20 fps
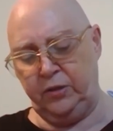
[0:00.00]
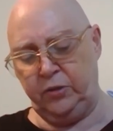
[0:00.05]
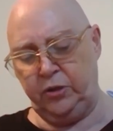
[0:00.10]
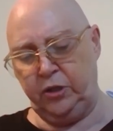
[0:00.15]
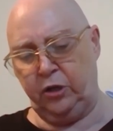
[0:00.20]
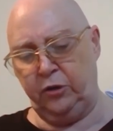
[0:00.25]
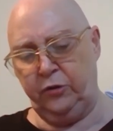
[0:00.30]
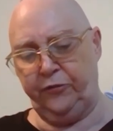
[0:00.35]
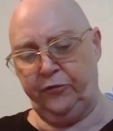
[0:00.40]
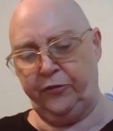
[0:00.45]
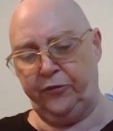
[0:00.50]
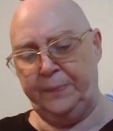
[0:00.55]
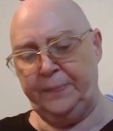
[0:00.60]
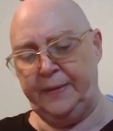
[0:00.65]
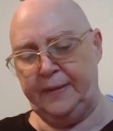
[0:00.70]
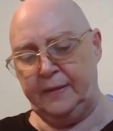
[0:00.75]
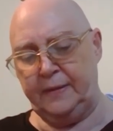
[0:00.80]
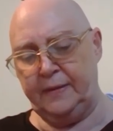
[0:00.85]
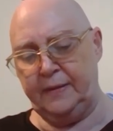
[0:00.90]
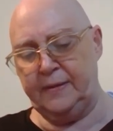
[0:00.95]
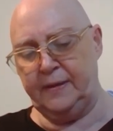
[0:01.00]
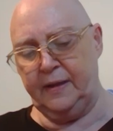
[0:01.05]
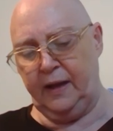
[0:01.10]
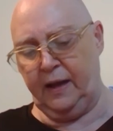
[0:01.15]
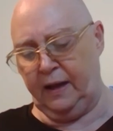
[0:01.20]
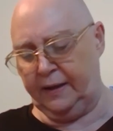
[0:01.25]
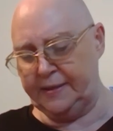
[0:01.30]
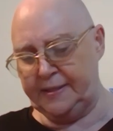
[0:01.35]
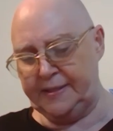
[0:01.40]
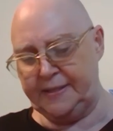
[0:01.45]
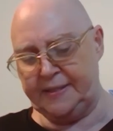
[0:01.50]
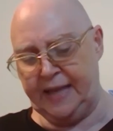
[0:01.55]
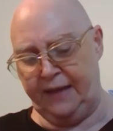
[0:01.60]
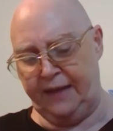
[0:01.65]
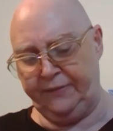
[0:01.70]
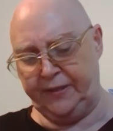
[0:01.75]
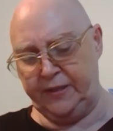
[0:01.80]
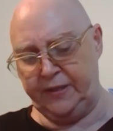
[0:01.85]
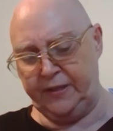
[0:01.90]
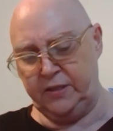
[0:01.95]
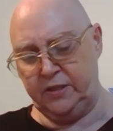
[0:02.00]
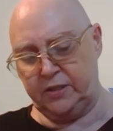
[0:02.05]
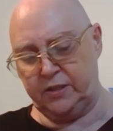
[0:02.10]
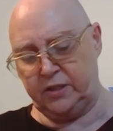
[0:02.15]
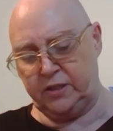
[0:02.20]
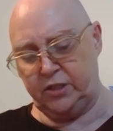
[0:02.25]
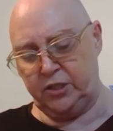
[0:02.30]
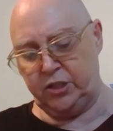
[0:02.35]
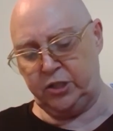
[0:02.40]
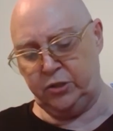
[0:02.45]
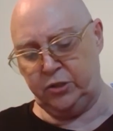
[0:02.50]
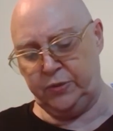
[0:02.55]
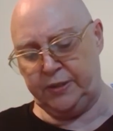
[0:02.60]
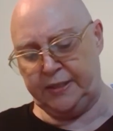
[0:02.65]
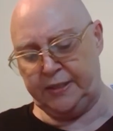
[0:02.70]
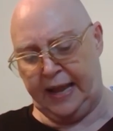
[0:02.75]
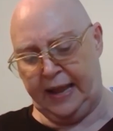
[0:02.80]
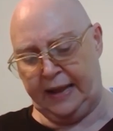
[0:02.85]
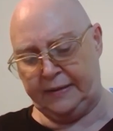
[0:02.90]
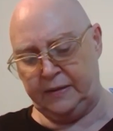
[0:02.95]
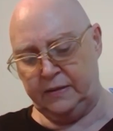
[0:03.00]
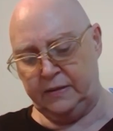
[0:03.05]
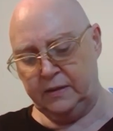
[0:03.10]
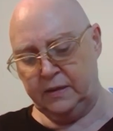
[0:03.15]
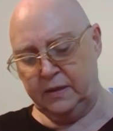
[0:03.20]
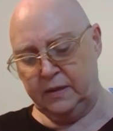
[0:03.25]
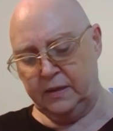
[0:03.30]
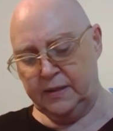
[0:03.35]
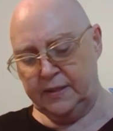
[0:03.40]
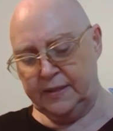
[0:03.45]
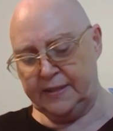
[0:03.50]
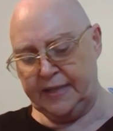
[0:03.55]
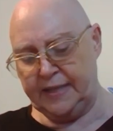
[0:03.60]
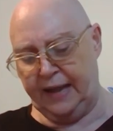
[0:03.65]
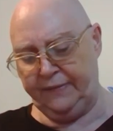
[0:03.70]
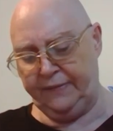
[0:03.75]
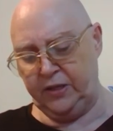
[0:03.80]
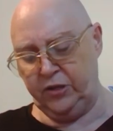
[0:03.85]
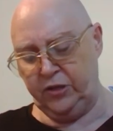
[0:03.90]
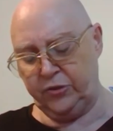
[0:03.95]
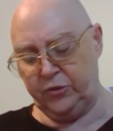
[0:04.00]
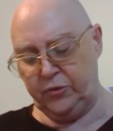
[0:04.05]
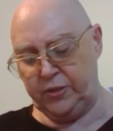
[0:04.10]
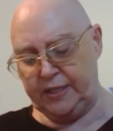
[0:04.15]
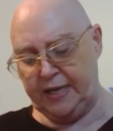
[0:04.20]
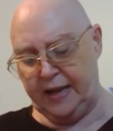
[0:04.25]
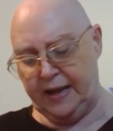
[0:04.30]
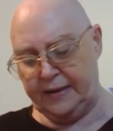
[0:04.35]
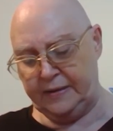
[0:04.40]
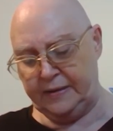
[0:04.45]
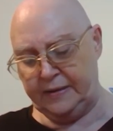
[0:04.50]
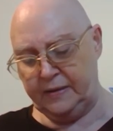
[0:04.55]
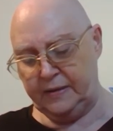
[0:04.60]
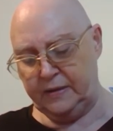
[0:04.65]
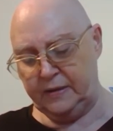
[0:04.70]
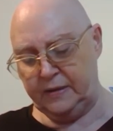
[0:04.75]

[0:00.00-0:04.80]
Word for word: You go from uh, seven to ten, seven through ten,